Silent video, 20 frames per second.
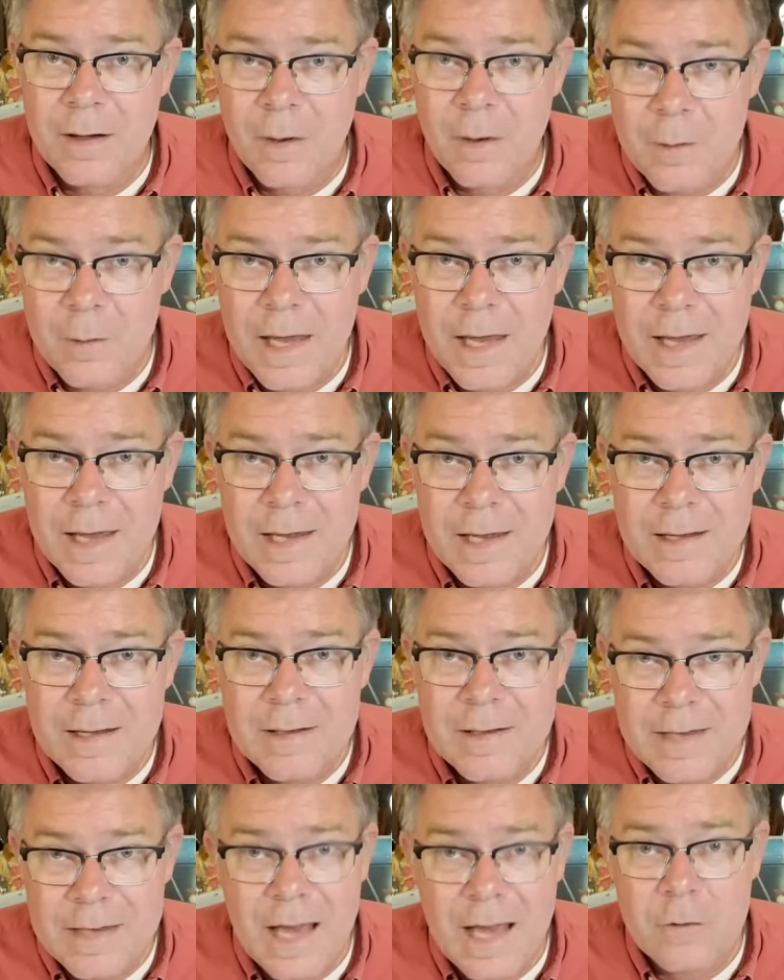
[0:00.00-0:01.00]
Okay.
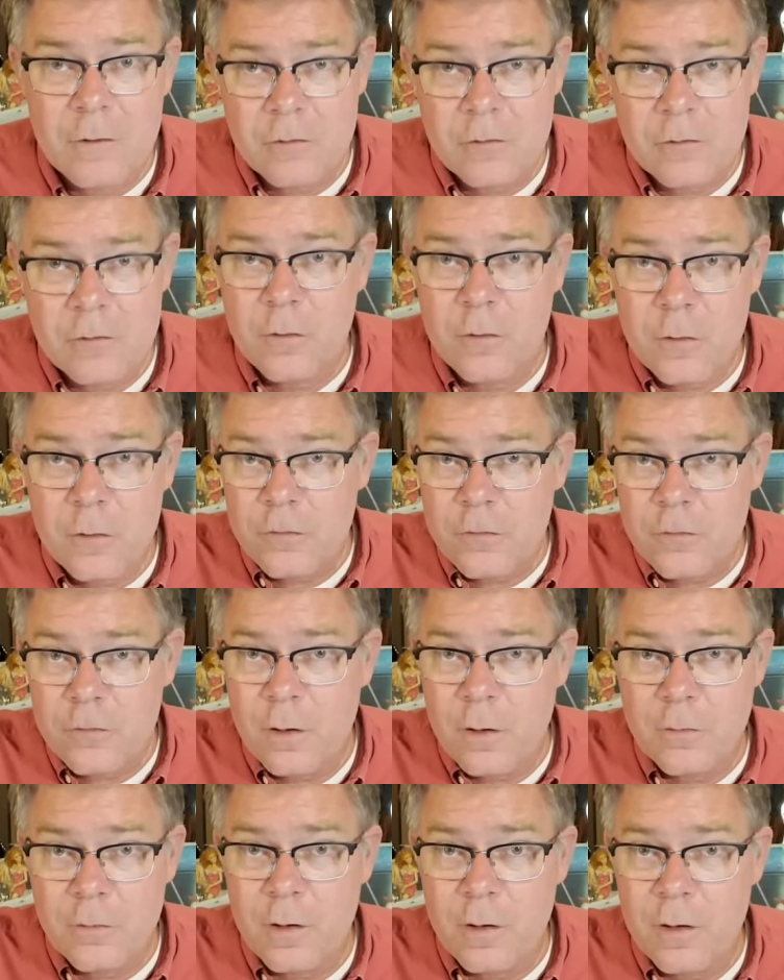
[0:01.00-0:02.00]
Yeah, sure. There's
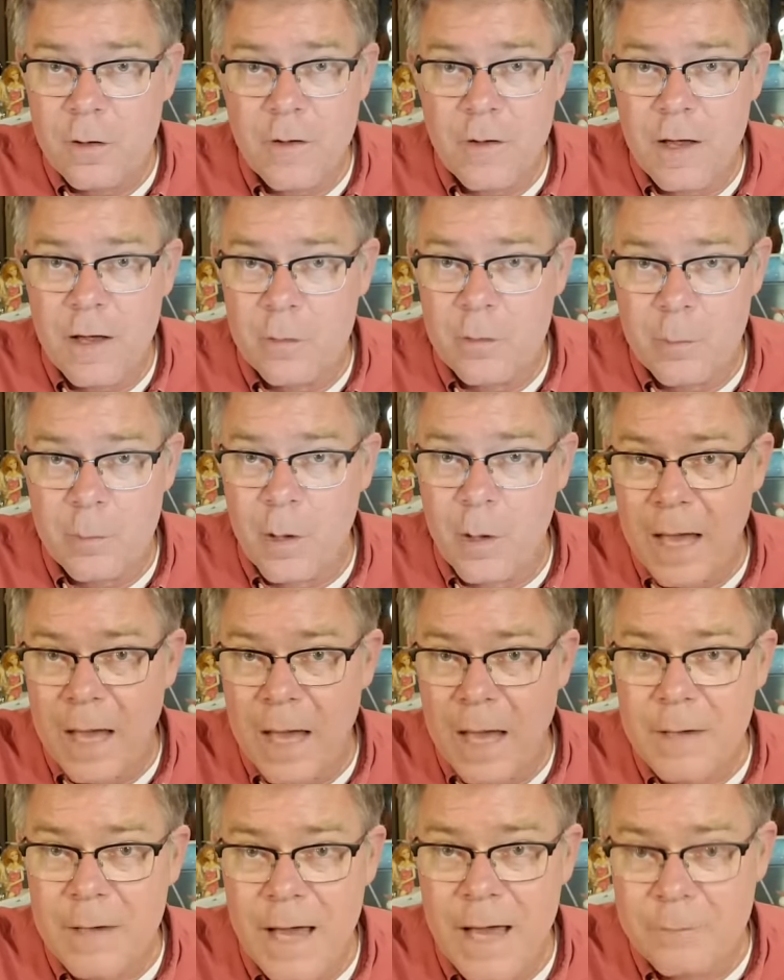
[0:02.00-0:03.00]
silver available.
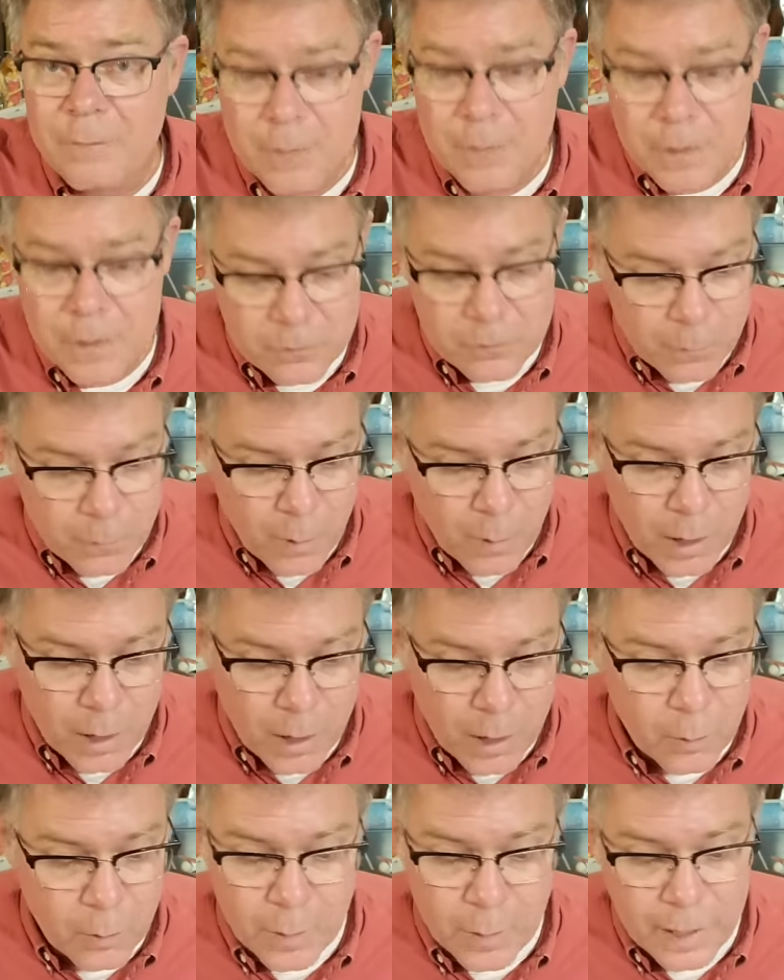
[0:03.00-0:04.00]
I'm confident
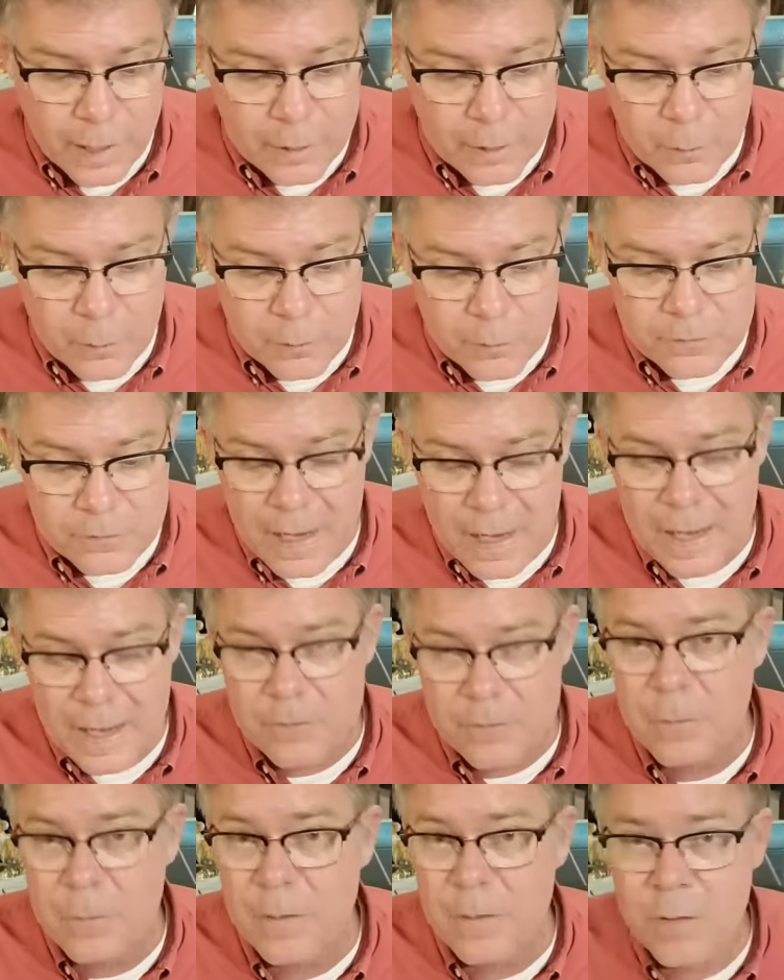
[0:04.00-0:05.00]
tomorrow when I go to
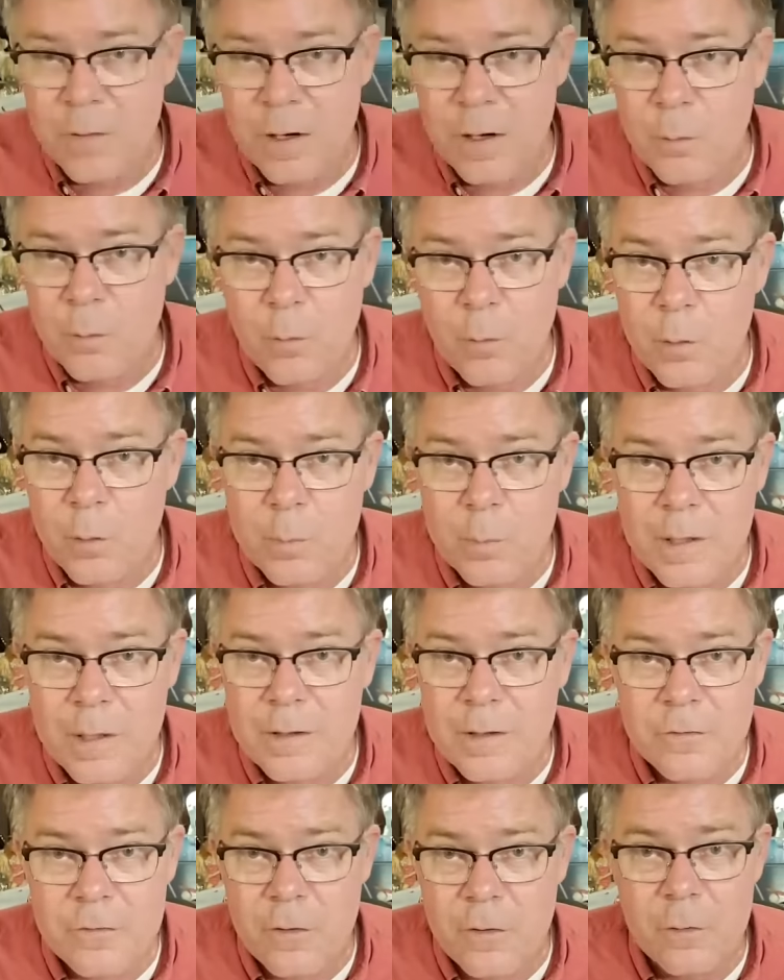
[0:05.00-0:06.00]
Scotsman, there will
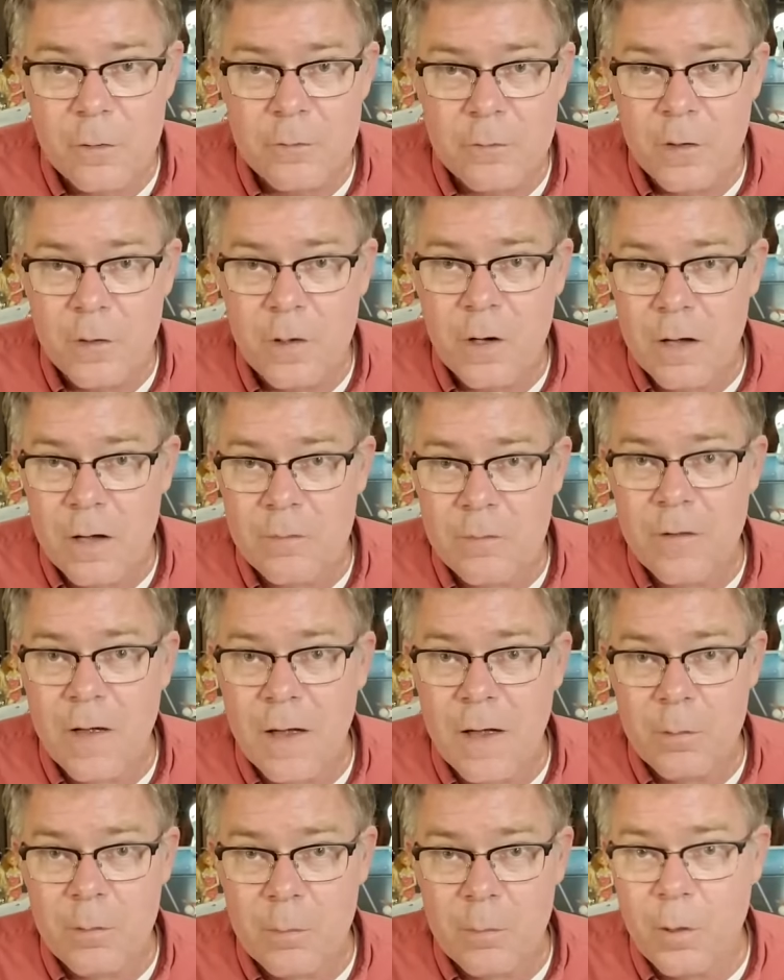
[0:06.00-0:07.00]
be silver
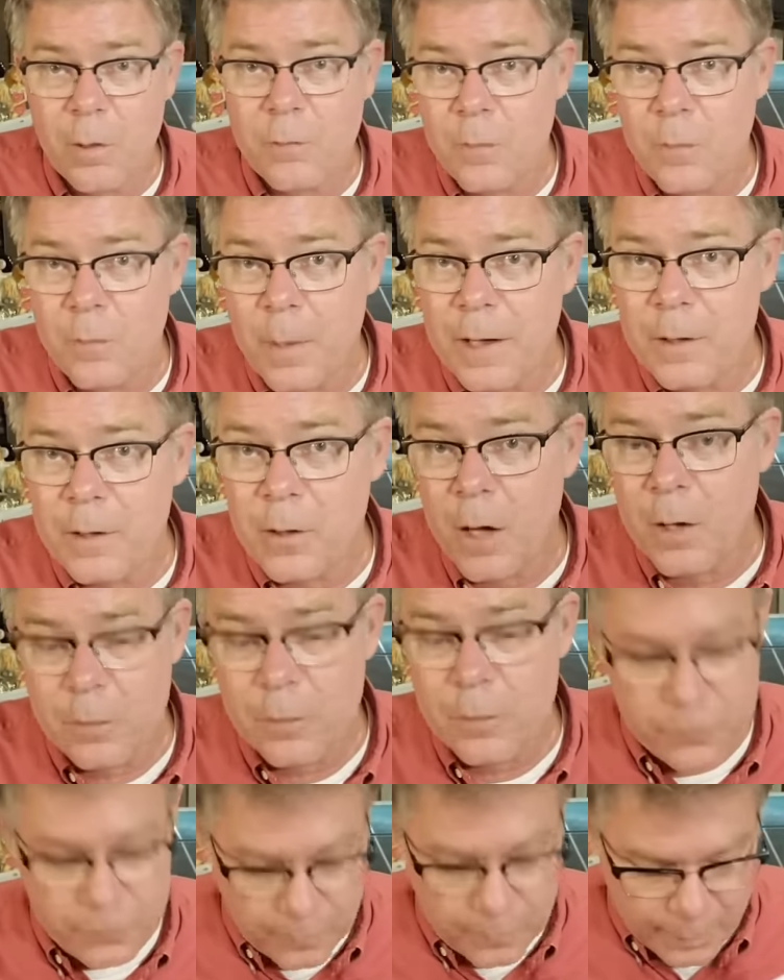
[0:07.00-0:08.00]
available for my
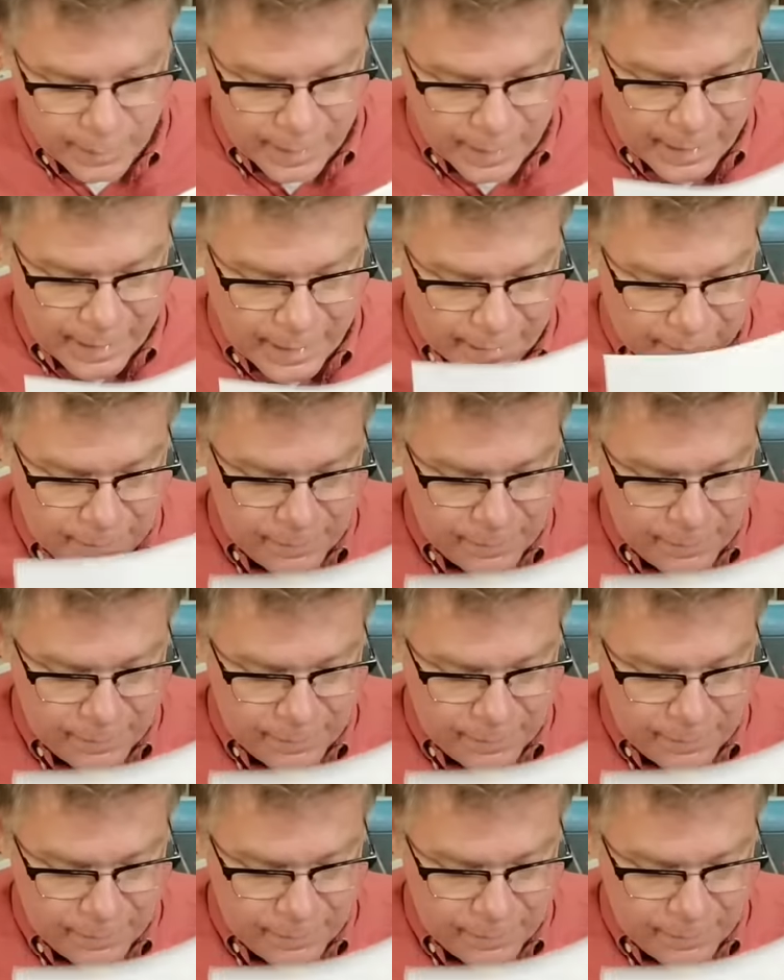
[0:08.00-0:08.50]
daughters to buy.